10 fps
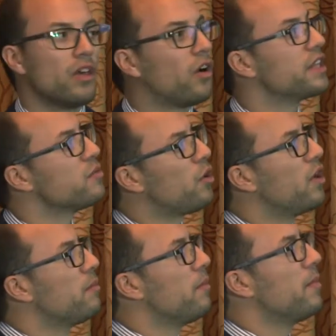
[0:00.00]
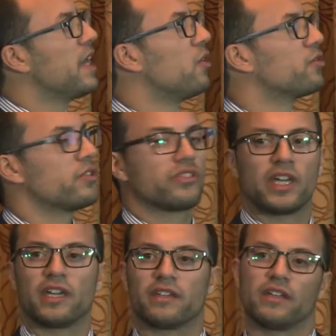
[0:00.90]
And you may also
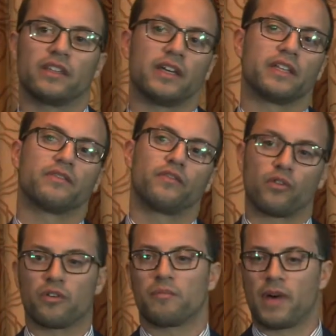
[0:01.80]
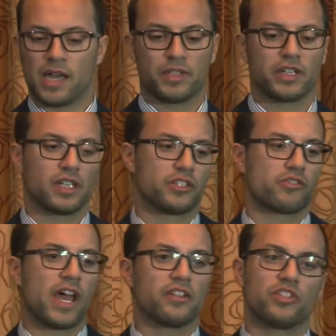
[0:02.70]
say that for my particular
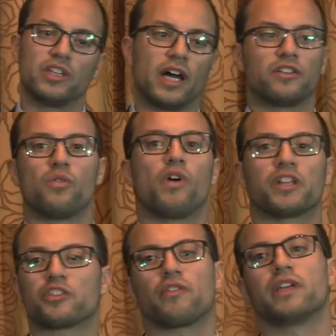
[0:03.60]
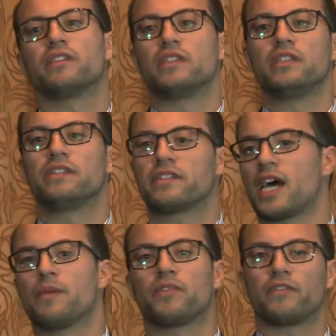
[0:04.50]
strategy, I don't want to trade these
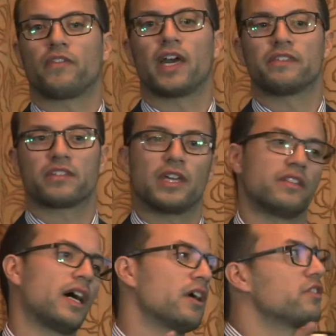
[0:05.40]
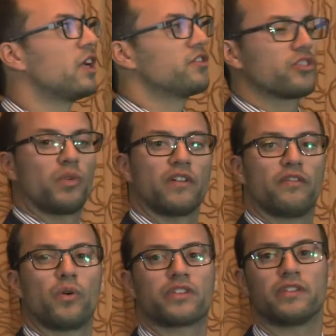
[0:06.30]
type of events, and I just want to
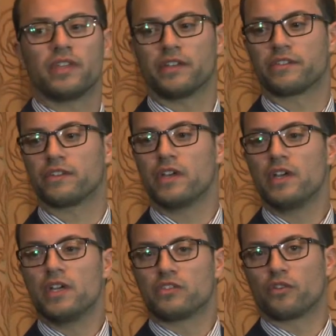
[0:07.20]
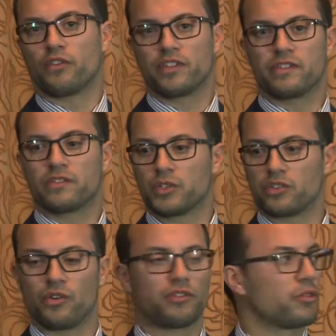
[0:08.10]
focus on this. So for instance, we
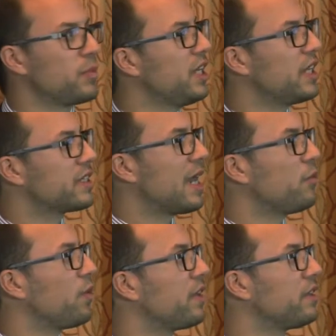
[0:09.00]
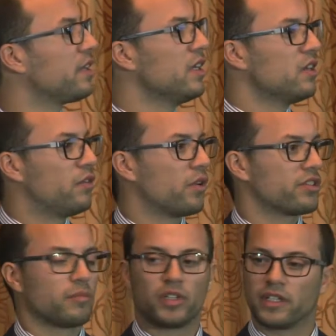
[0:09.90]
saw in the Rubini example where they
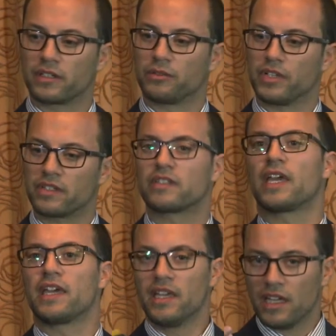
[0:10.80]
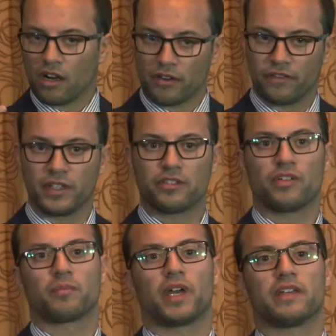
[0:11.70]
focus on political risk, they are
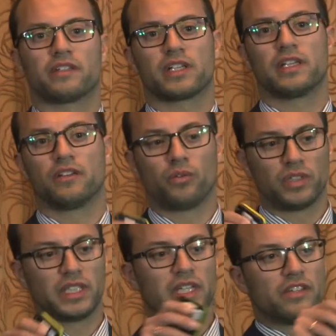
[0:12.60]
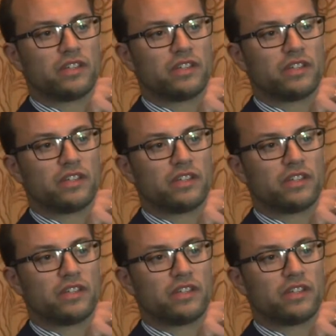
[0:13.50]
filtering basically and only